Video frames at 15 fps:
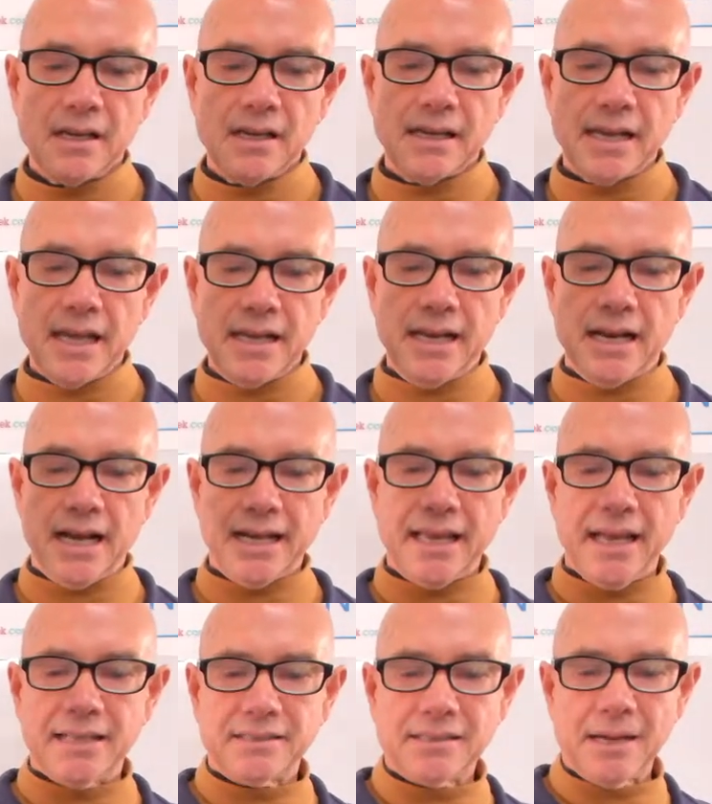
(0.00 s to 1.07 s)
Kidding, I
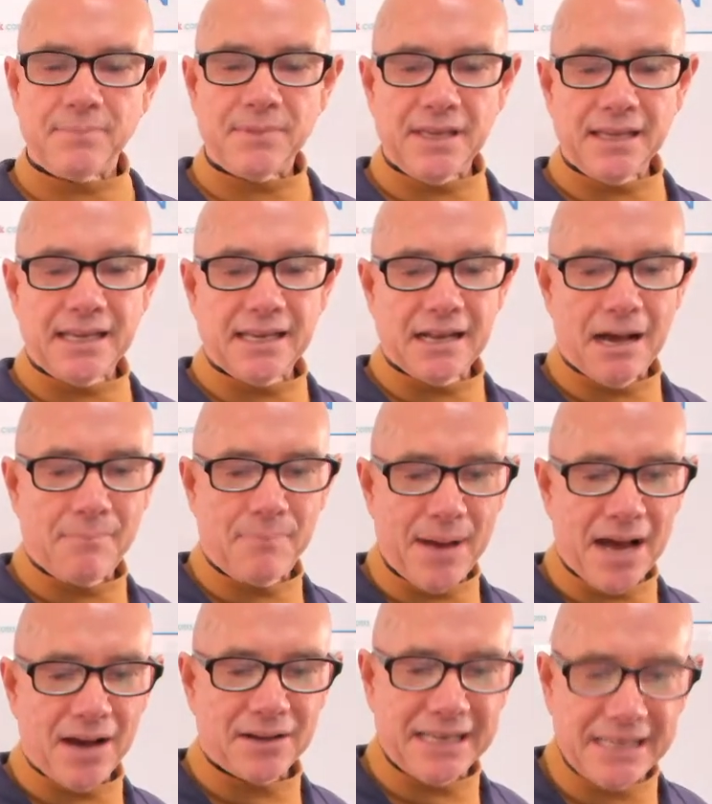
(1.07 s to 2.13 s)
can't stop thinking
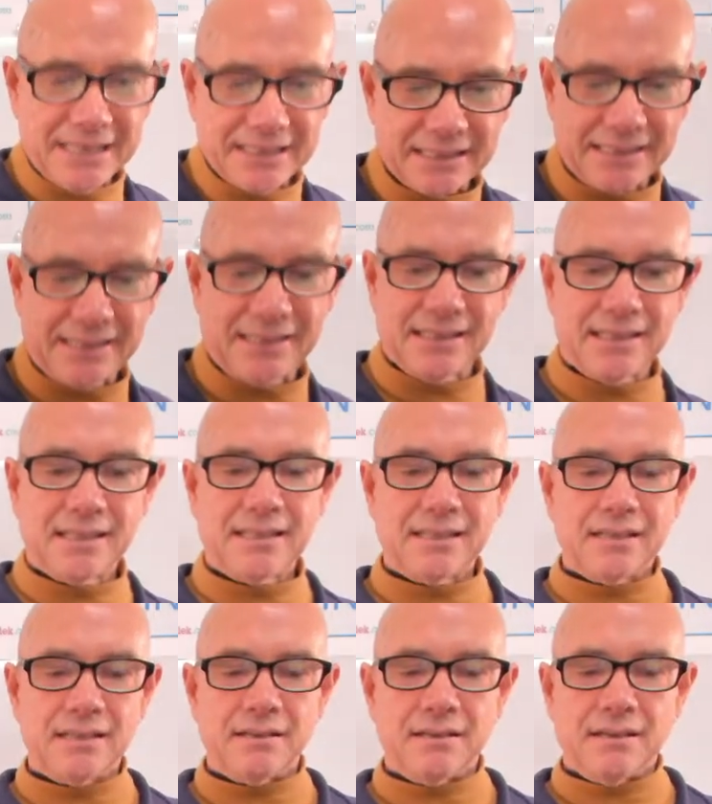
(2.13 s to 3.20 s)
about it.
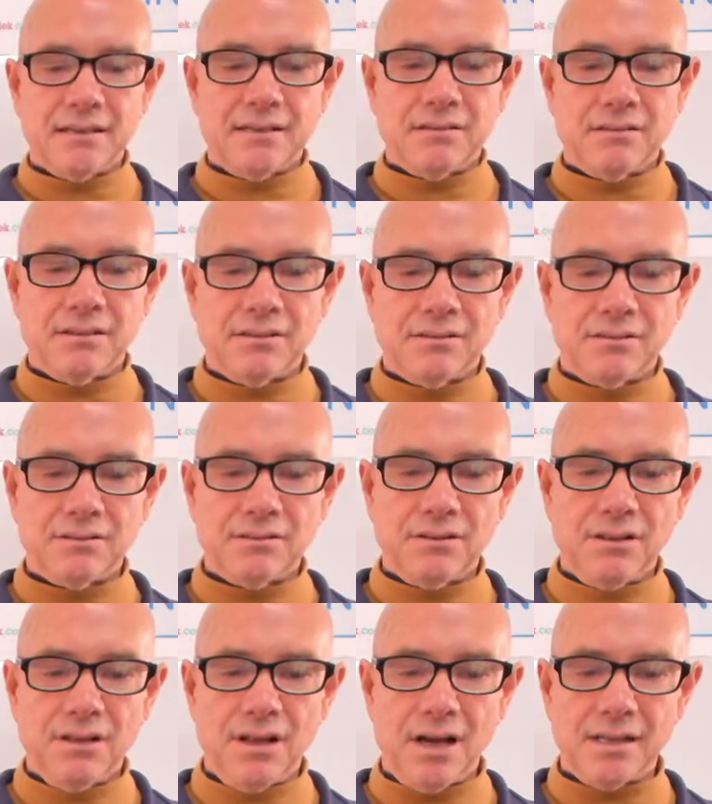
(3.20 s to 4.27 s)

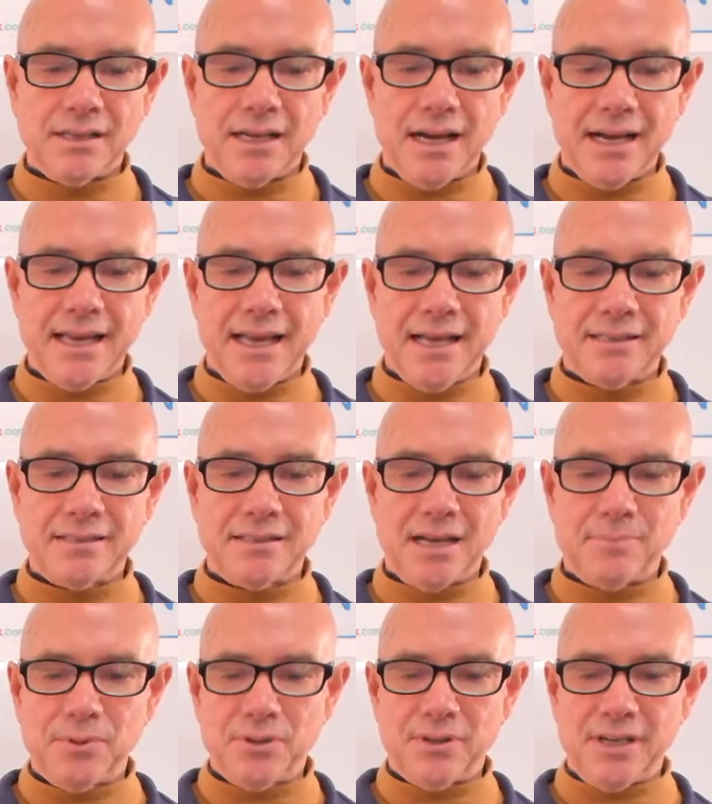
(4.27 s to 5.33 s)
Lolly, I can't
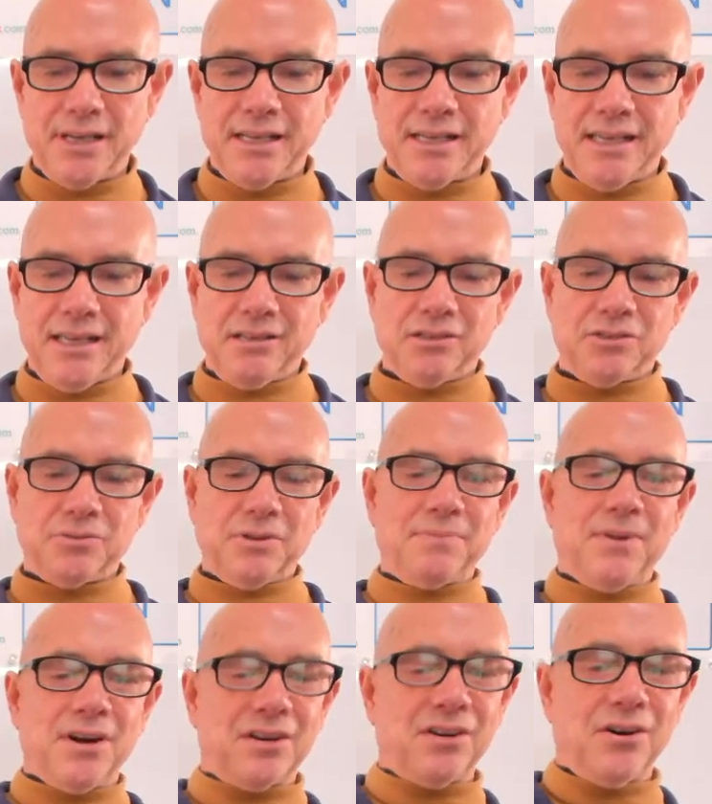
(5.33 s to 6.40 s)
stop learning English with
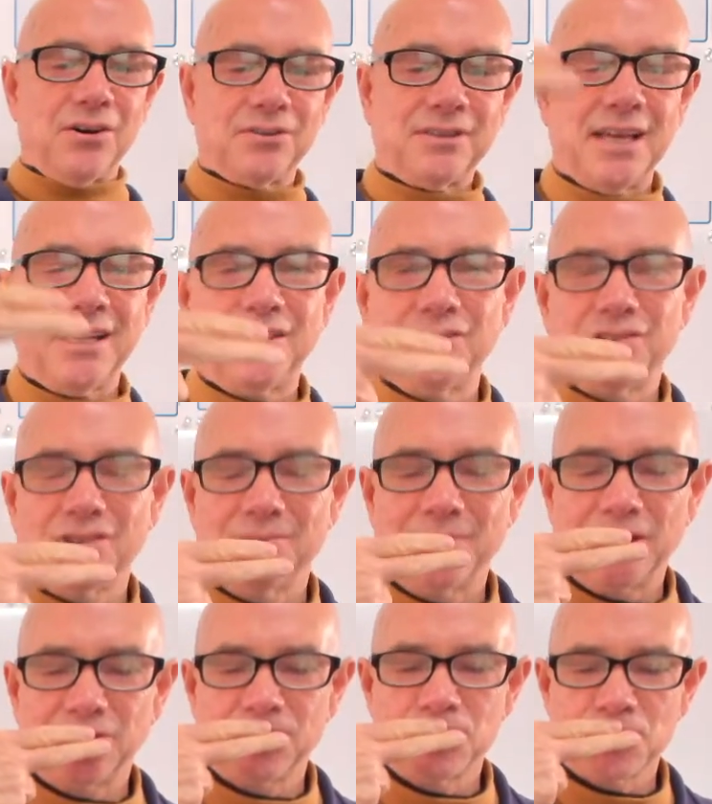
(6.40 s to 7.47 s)
Marco. Thank you so much.